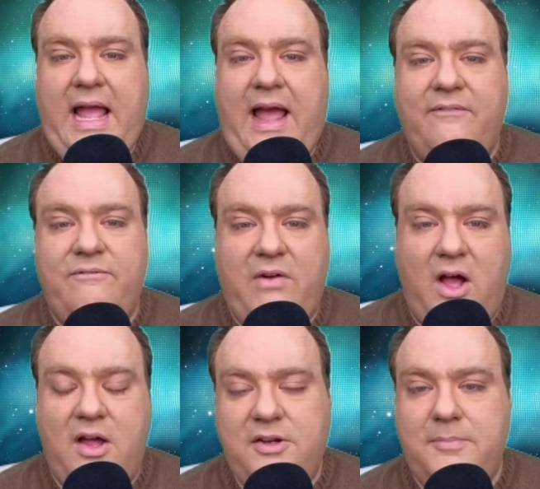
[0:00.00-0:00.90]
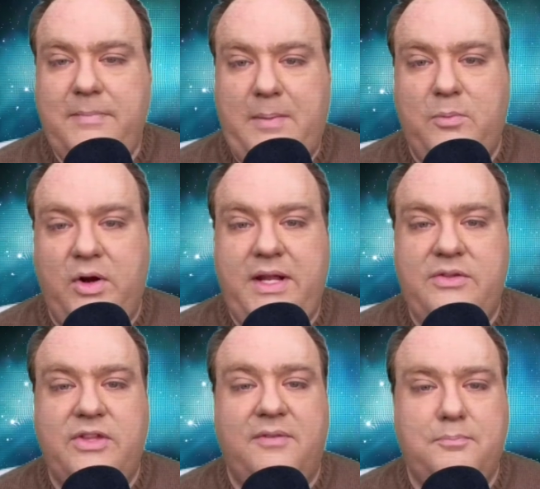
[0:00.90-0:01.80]
have fond
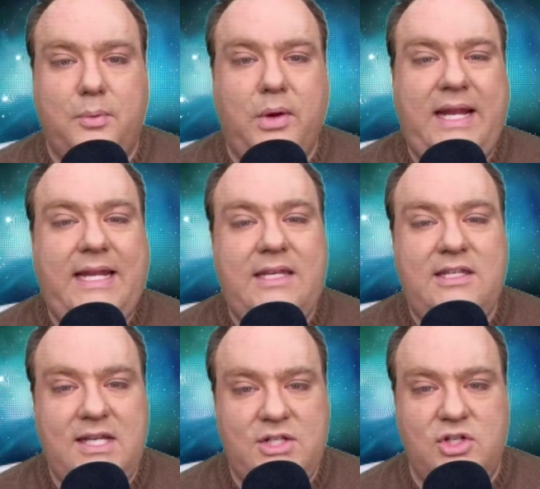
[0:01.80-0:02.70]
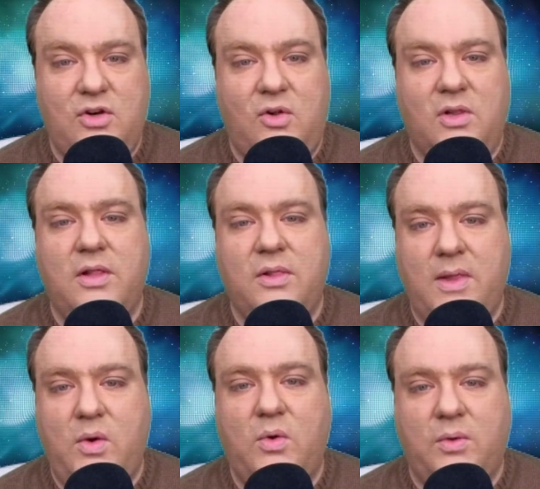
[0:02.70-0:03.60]
memories of pre digital
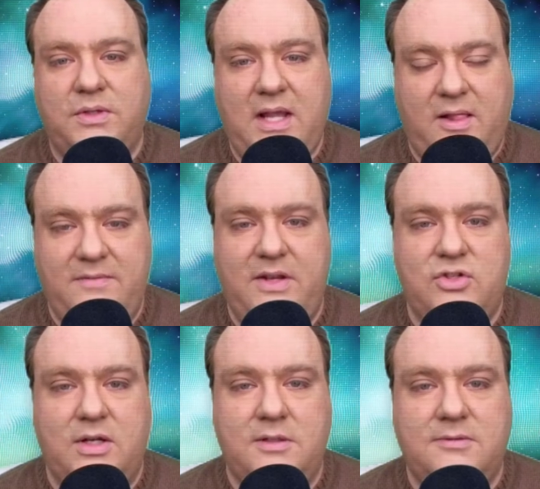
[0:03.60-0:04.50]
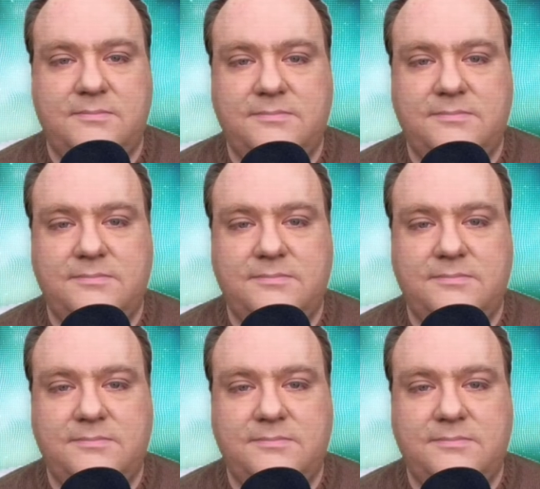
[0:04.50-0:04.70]
local television.